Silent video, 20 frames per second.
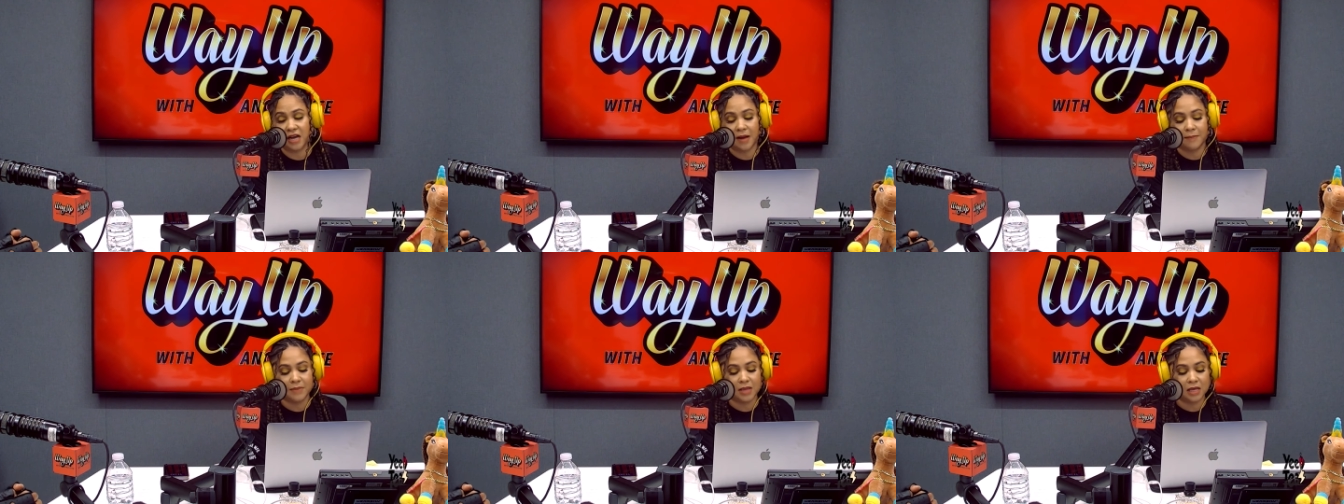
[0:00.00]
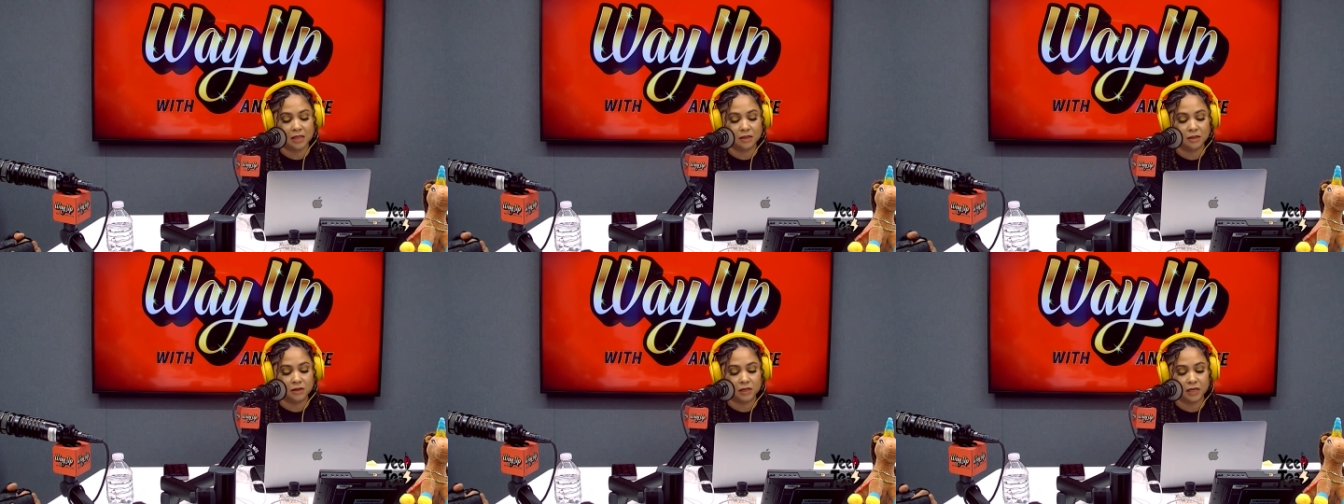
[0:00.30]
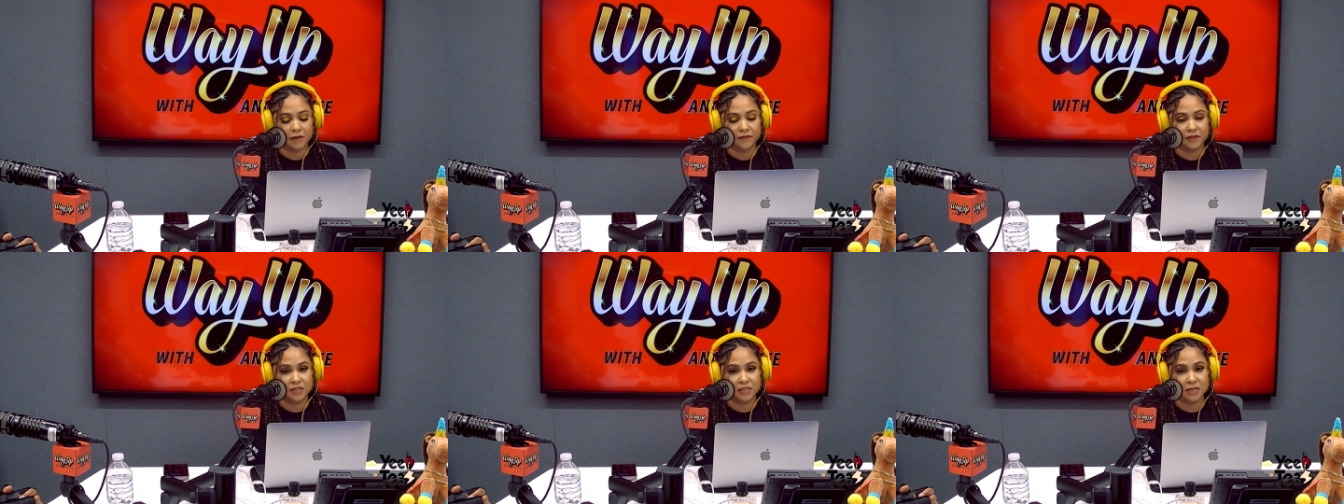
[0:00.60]
I'm not
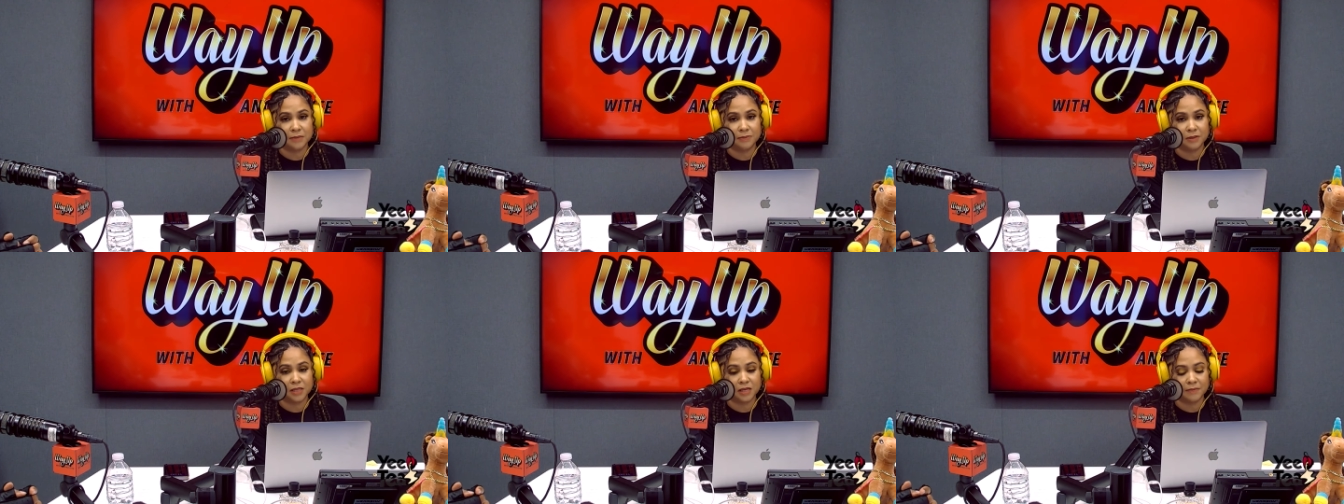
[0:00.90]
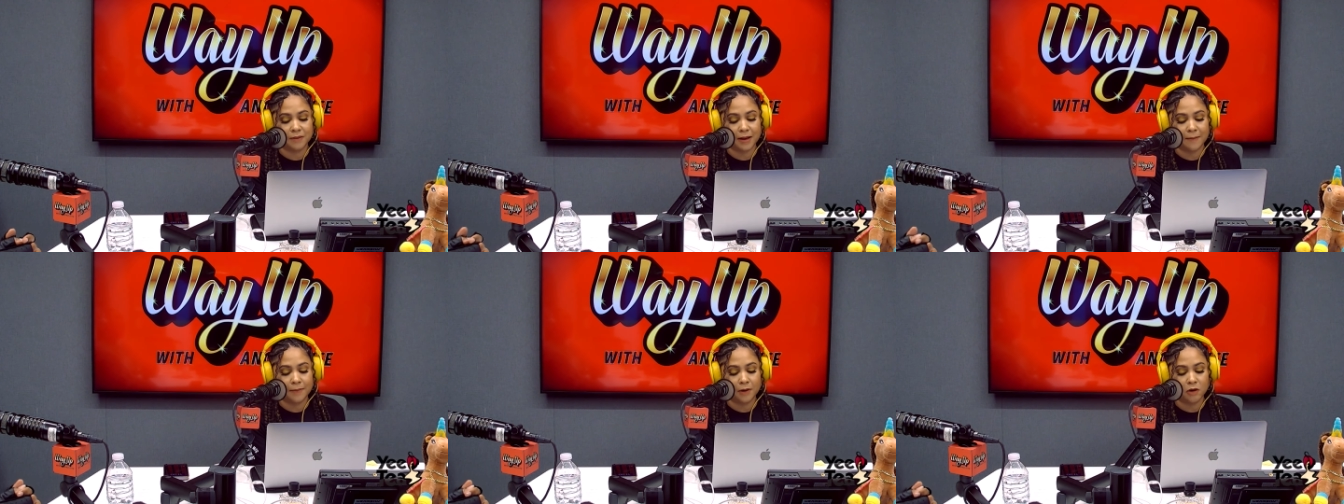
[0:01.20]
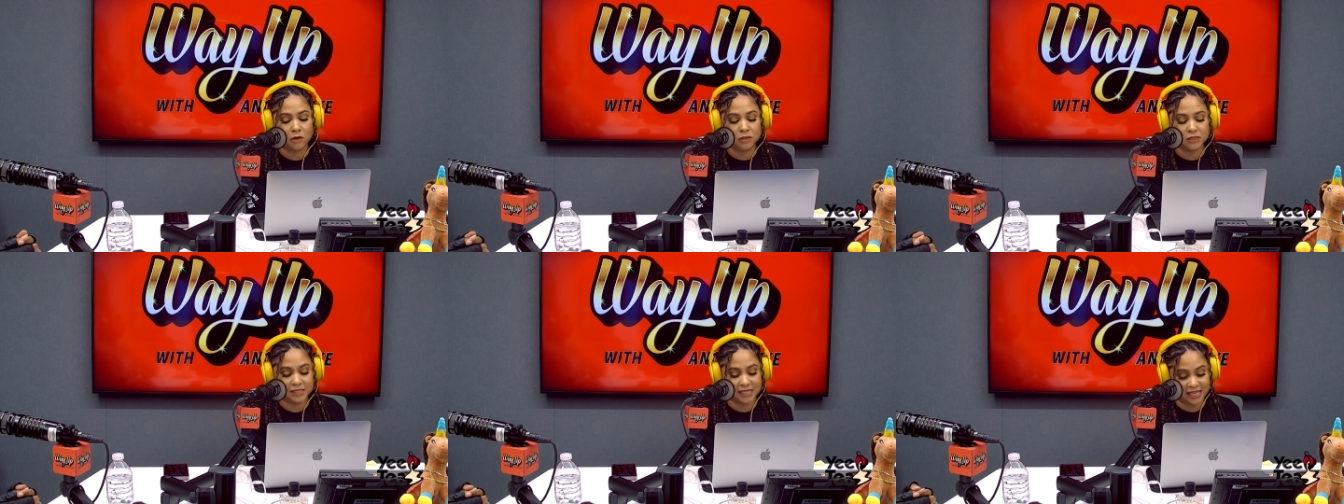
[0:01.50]
looking for sympathy by
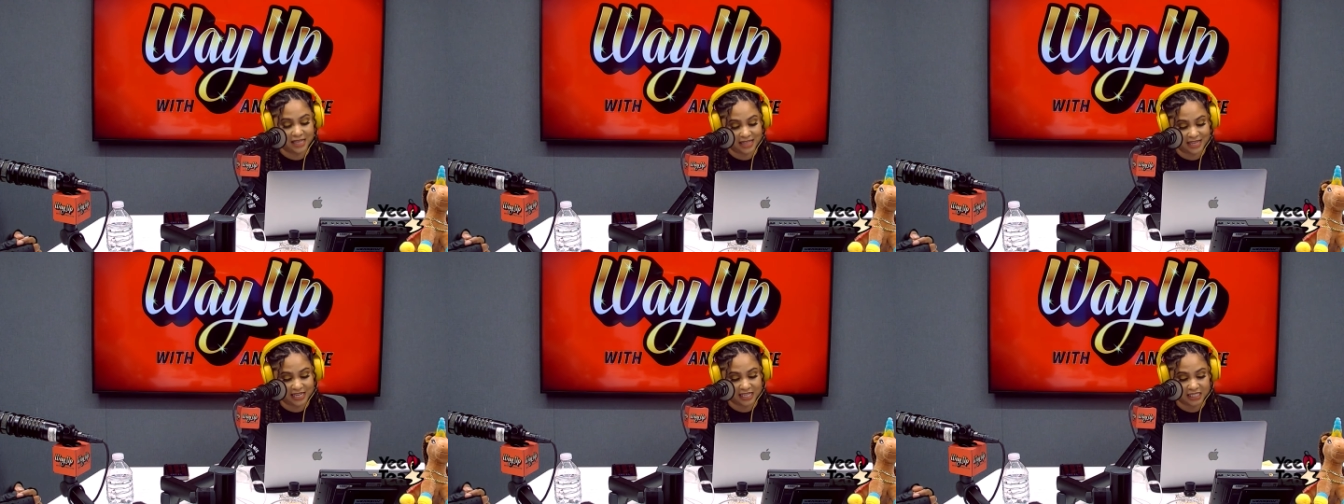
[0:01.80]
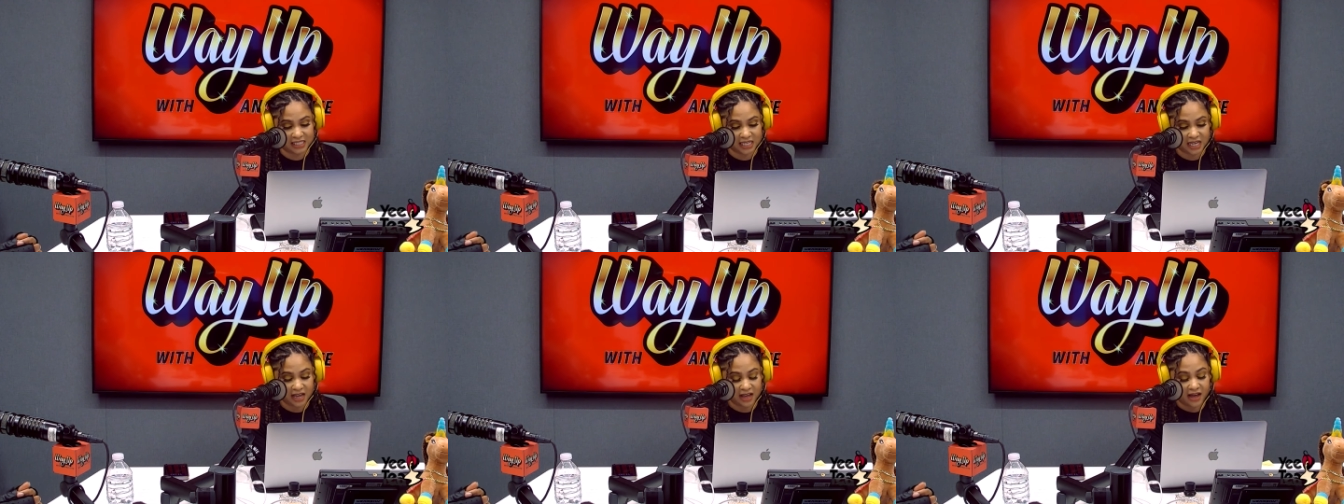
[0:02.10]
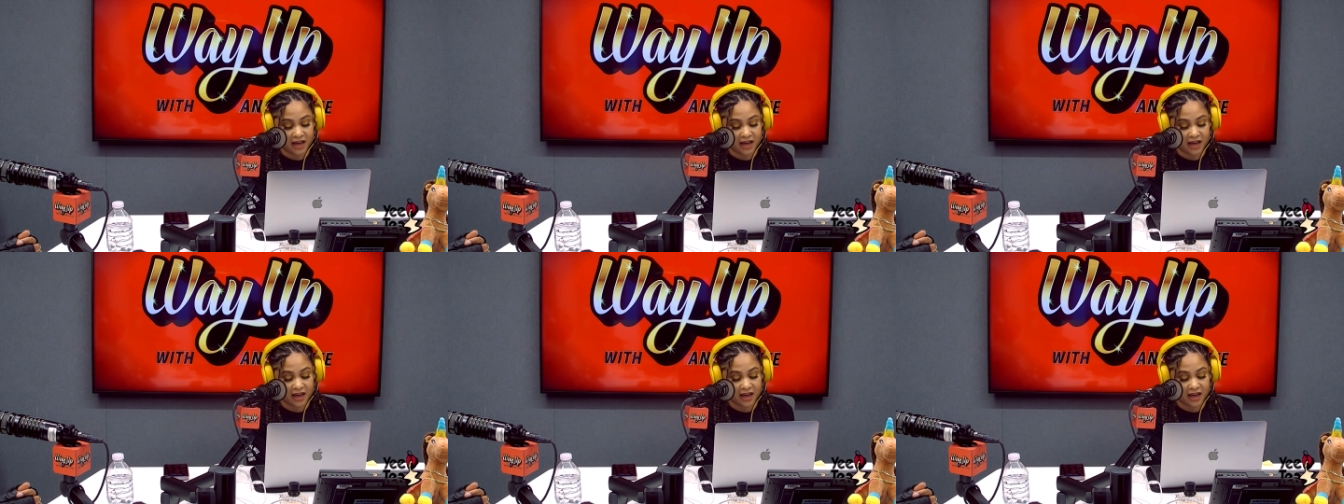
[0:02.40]
posting this.